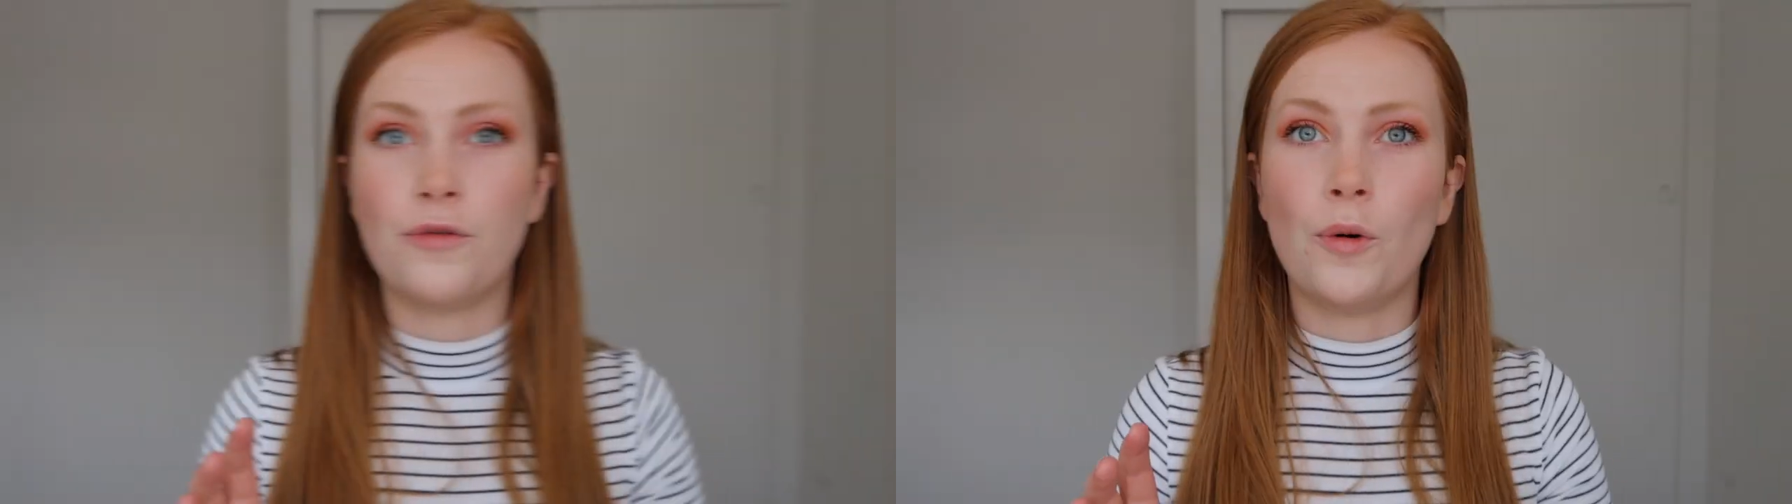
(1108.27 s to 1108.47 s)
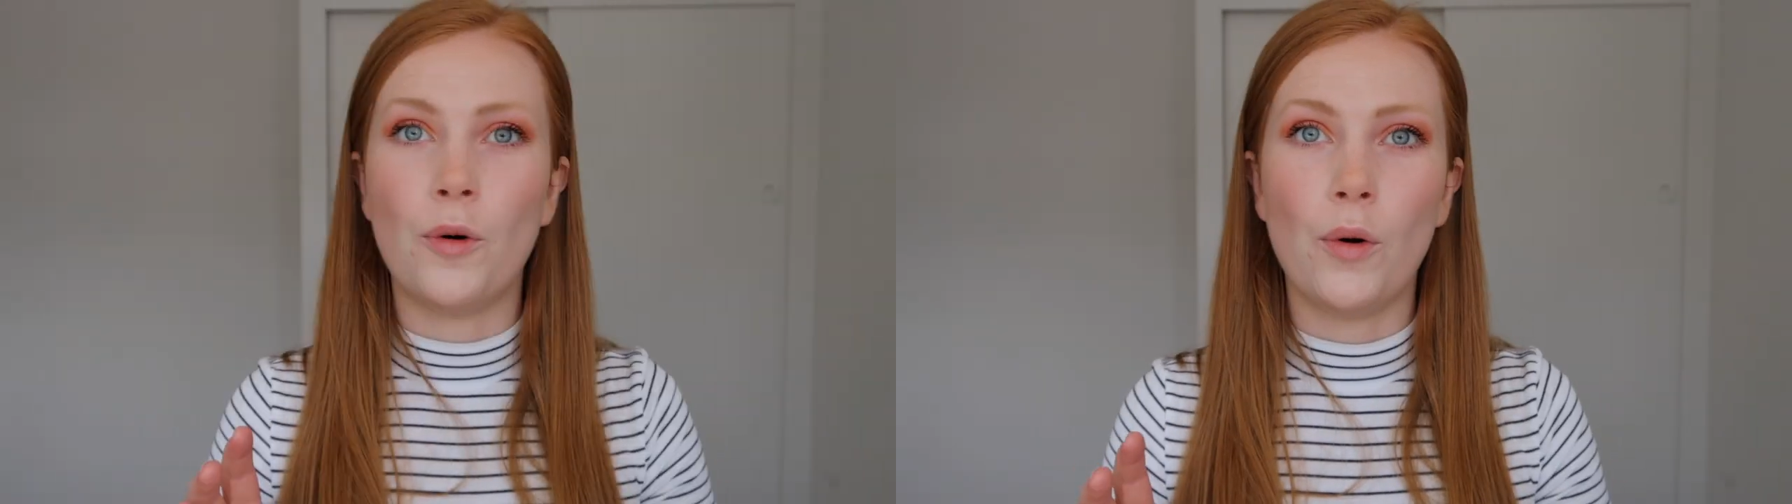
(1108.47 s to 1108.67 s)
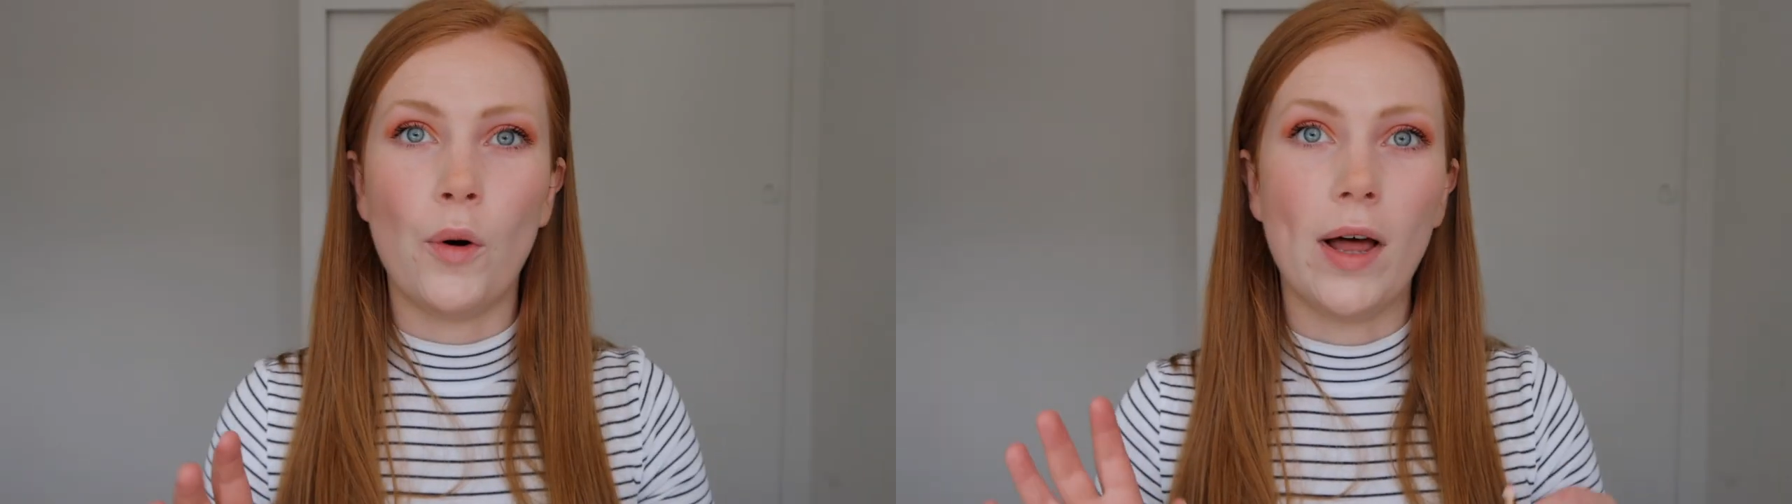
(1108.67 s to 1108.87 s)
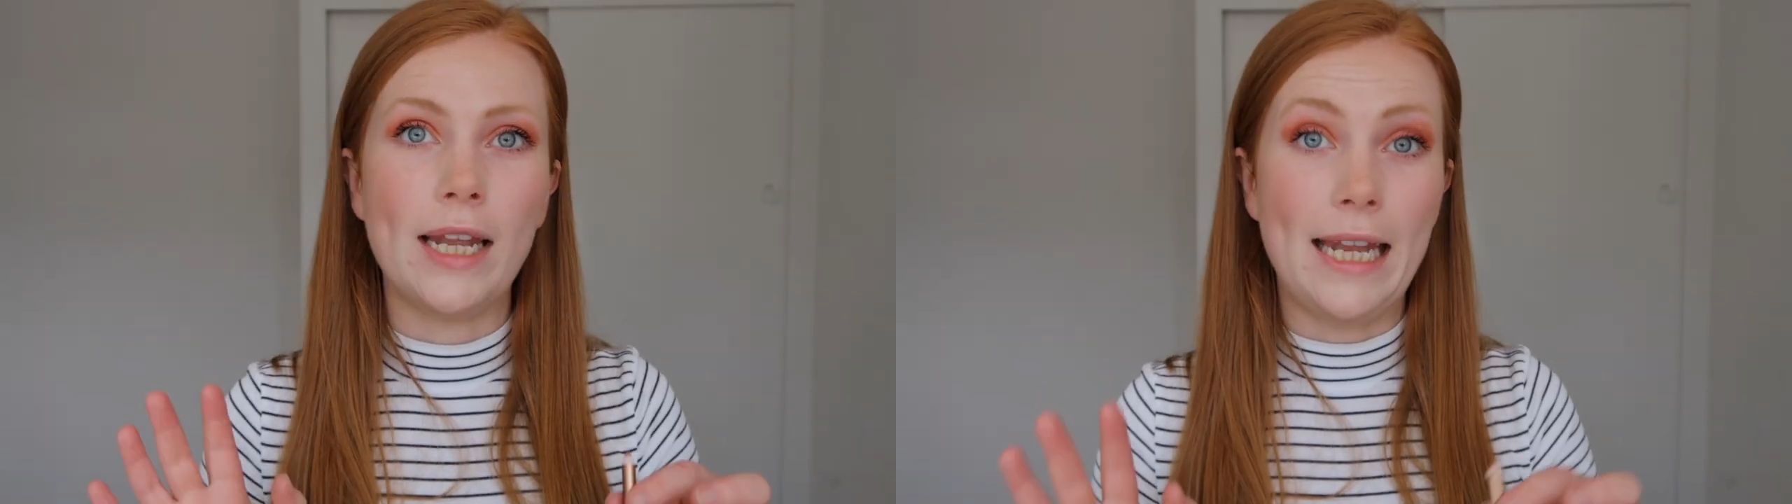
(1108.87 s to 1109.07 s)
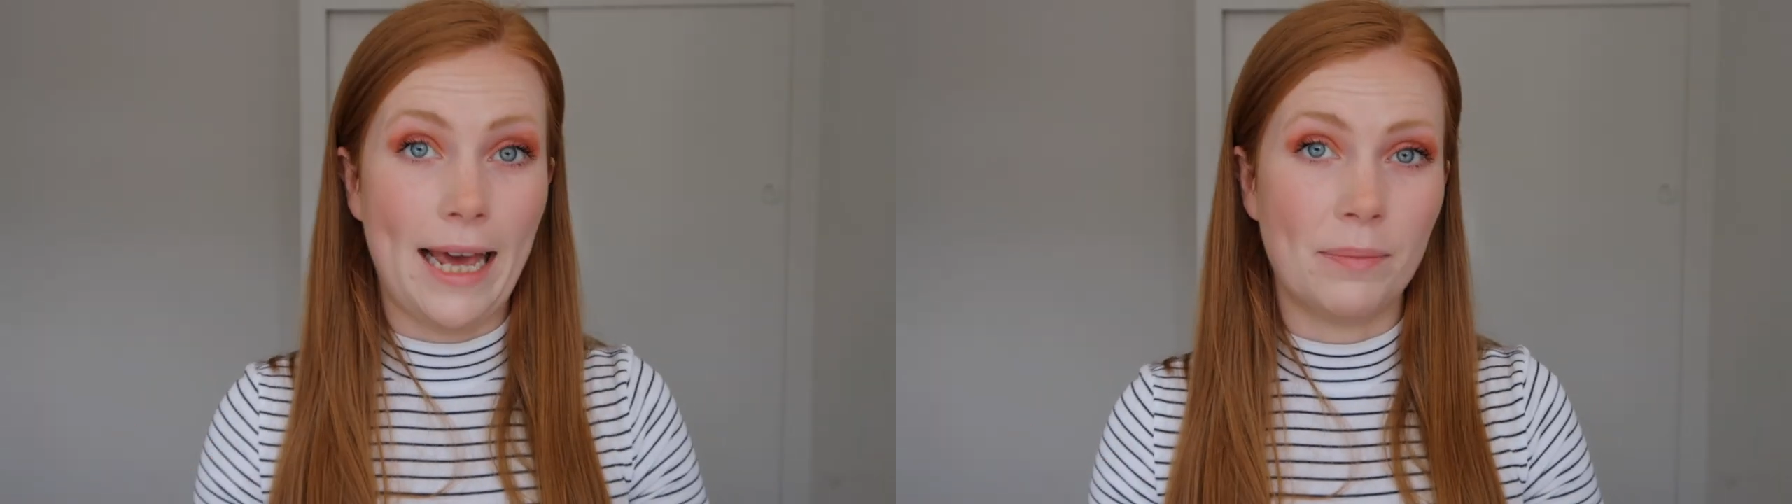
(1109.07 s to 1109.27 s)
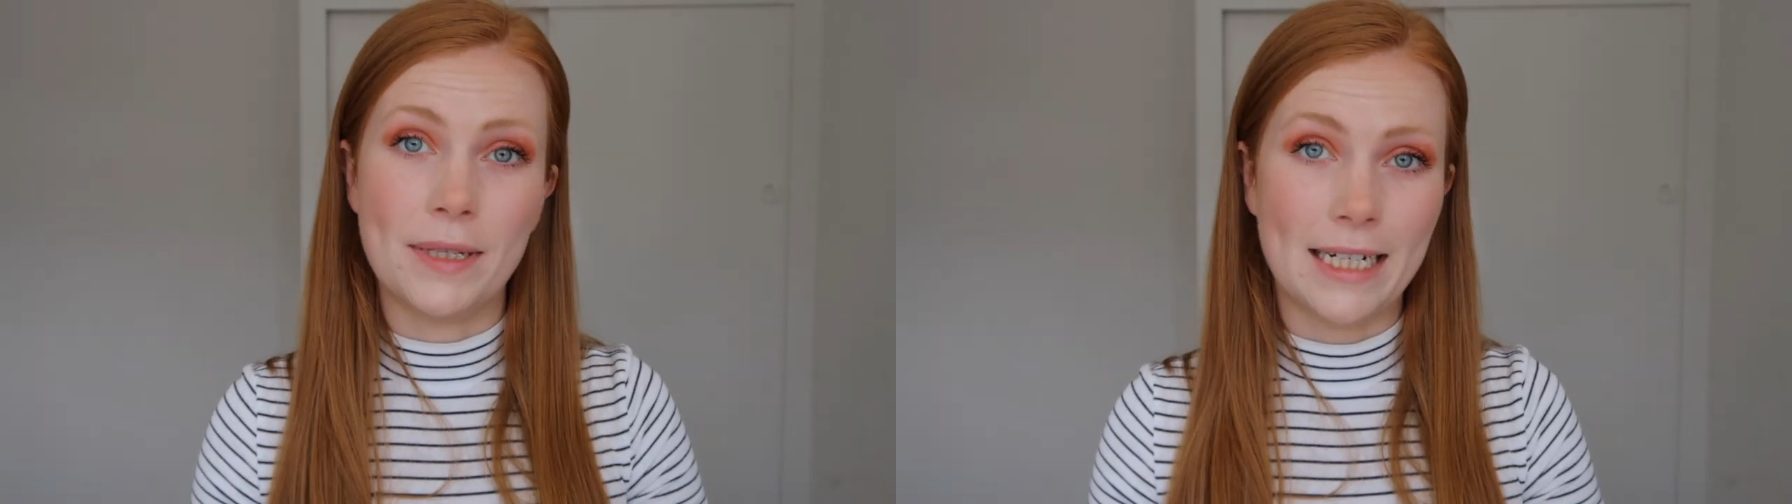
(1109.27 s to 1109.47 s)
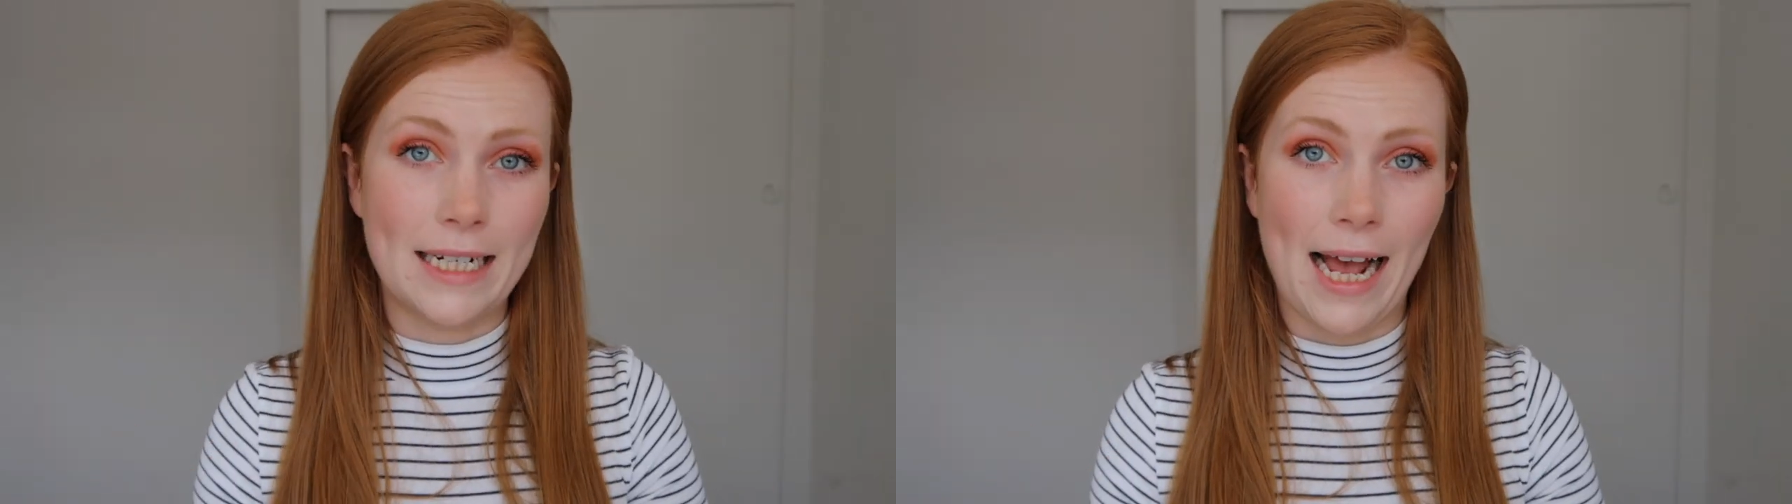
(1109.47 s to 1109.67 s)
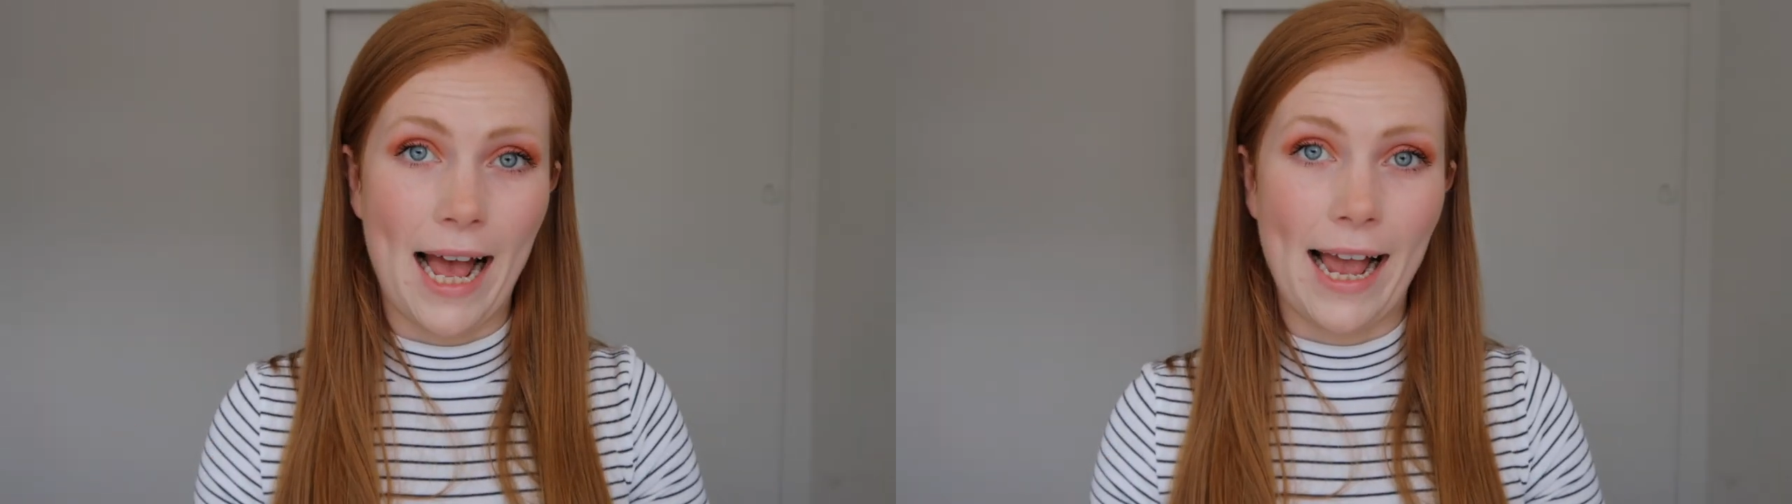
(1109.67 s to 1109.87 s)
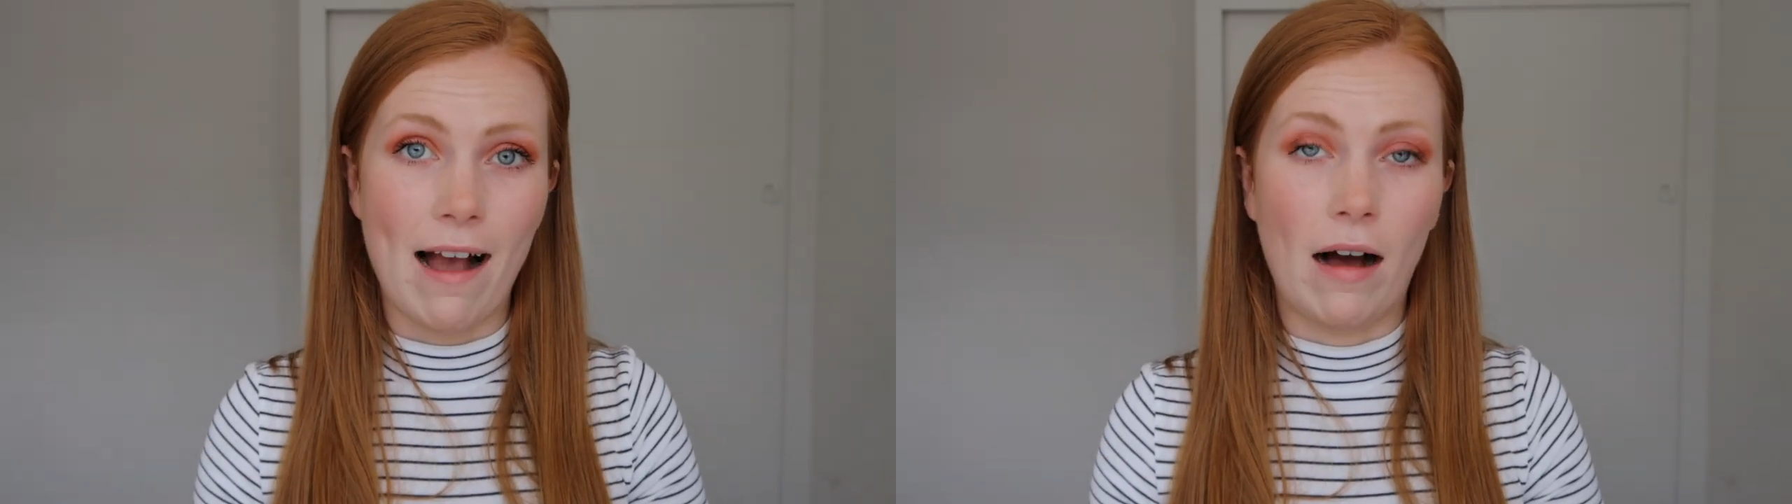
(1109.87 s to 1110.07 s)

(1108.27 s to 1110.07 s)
for lips today,